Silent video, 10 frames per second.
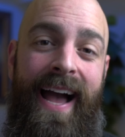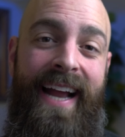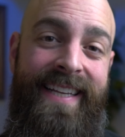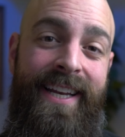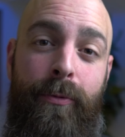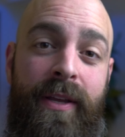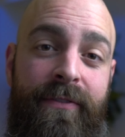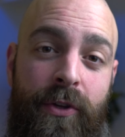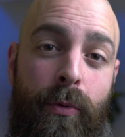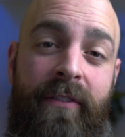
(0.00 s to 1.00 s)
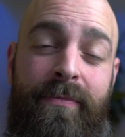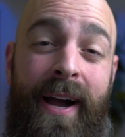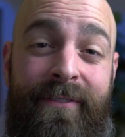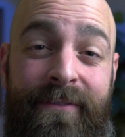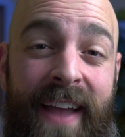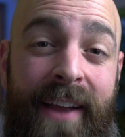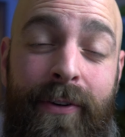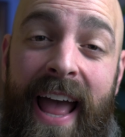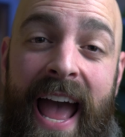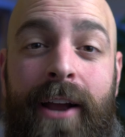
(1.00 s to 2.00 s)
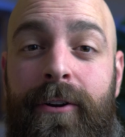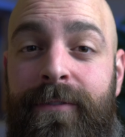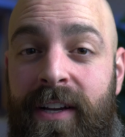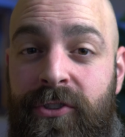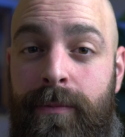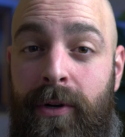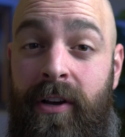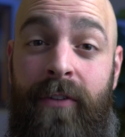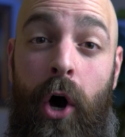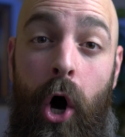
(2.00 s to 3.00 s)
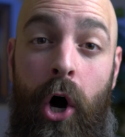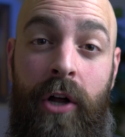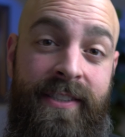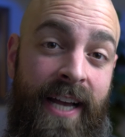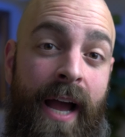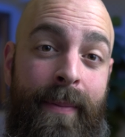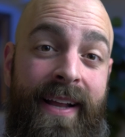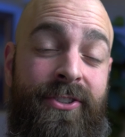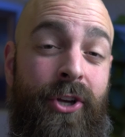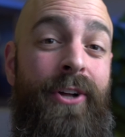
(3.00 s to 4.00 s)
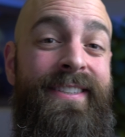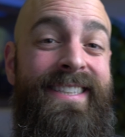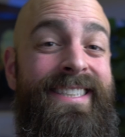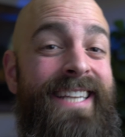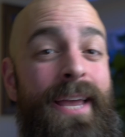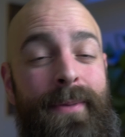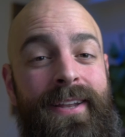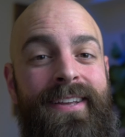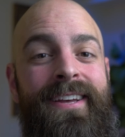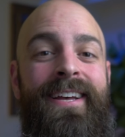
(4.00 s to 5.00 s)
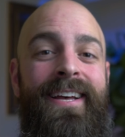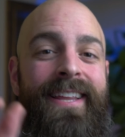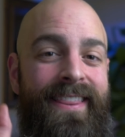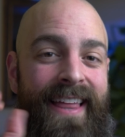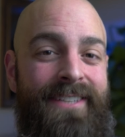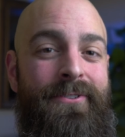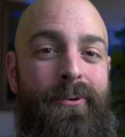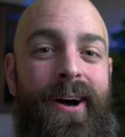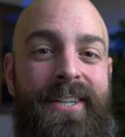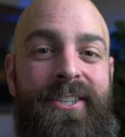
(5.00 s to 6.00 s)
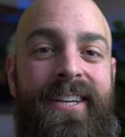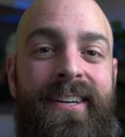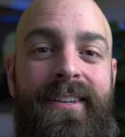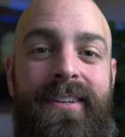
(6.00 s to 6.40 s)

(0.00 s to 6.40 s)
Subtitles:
I did a review of my favorite hacker fiction book of all time. It's called Damon. Thanks for watching.